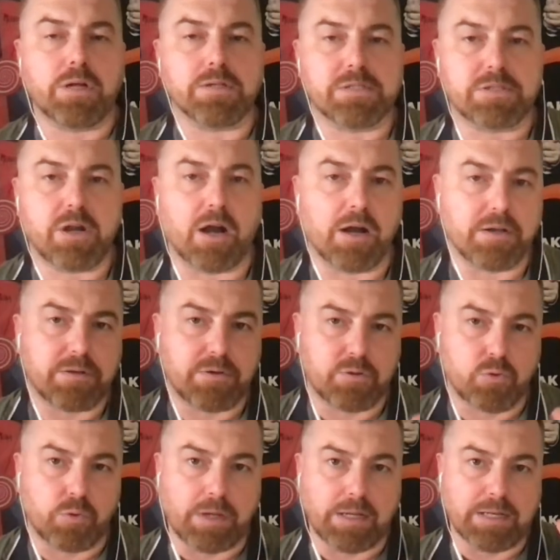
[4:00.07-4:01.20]
can start
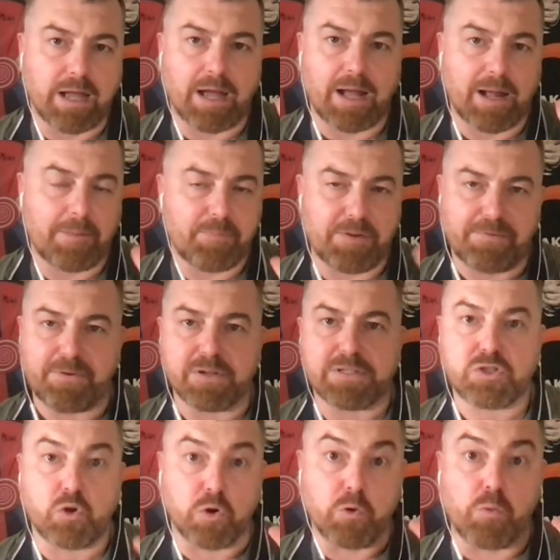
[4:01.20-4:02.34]
doing the first
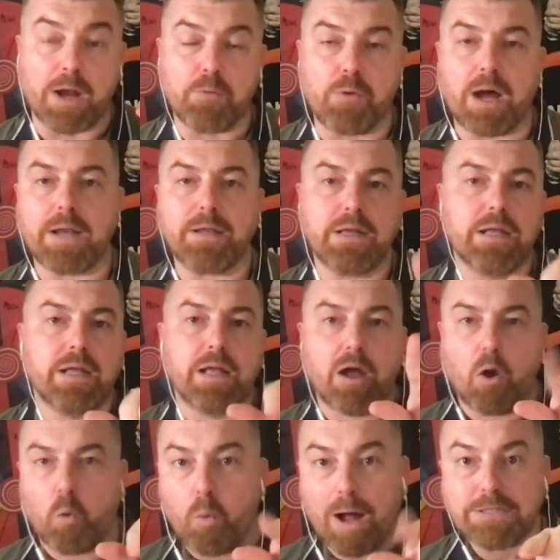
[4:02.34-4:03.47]
story 1-1,
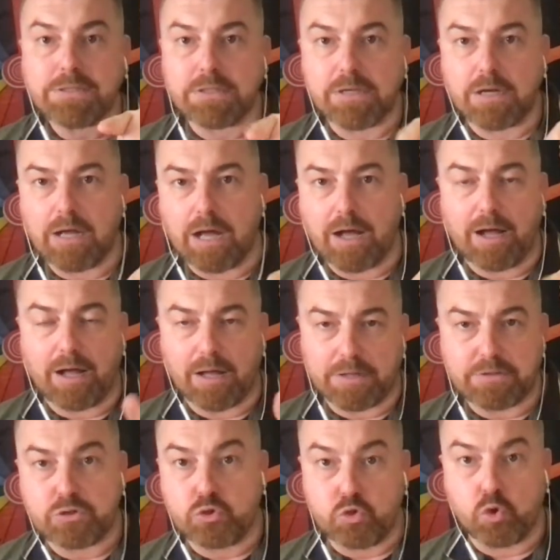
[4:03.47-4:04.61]
1-2,
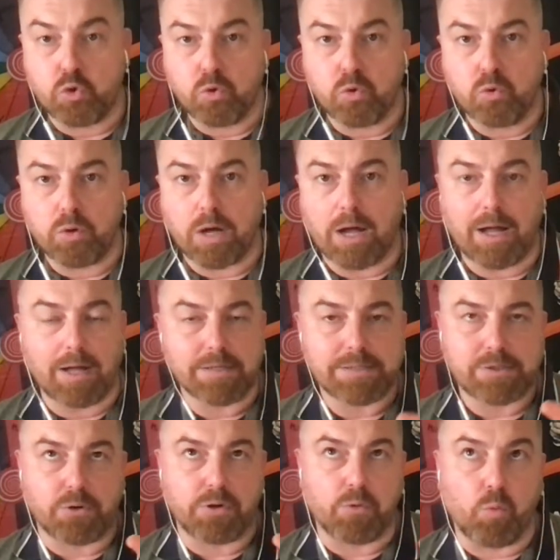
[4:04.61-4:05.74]

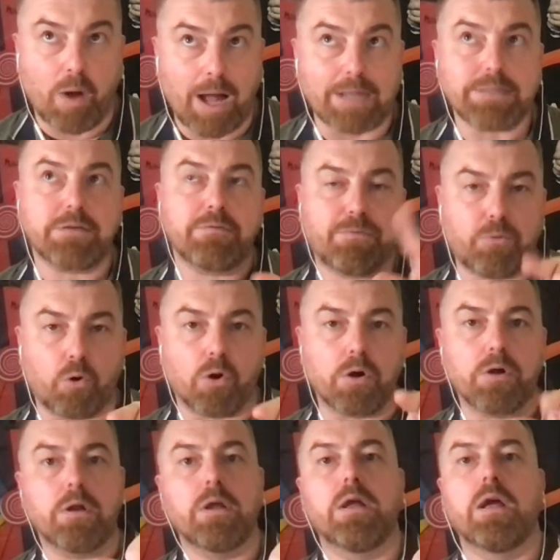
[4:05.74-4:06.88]

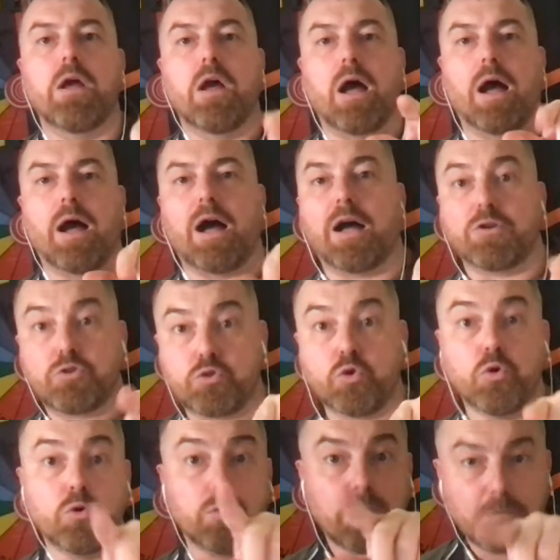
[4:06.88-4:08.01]
1-4, 2-4,
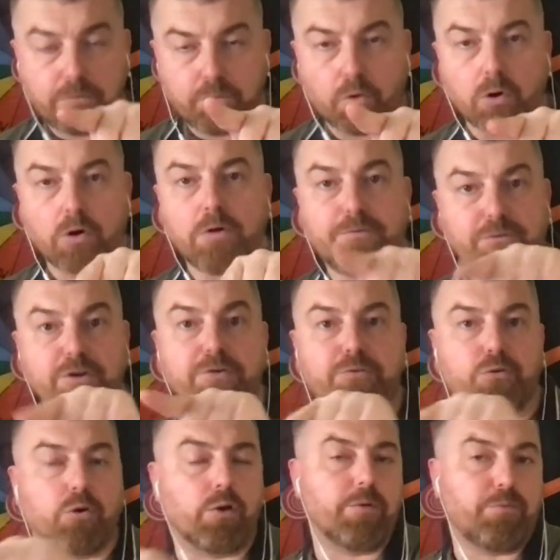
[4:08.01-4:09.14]

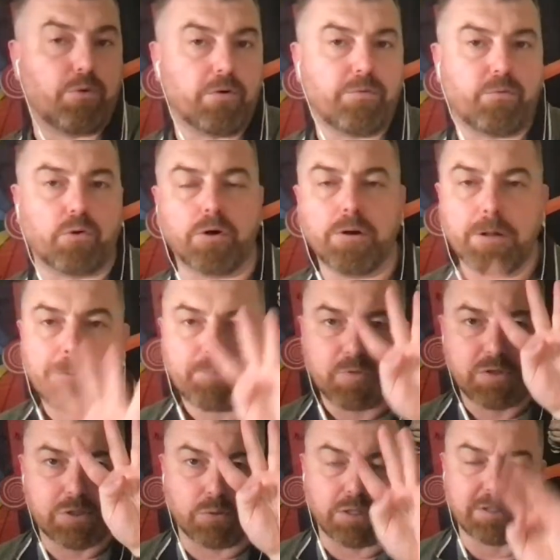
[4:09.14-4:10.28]
3-4, and 4-4.
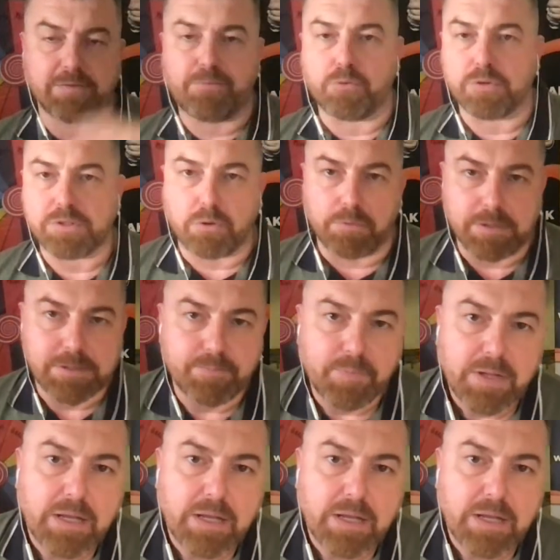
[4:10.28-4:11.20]
So it's a four stories.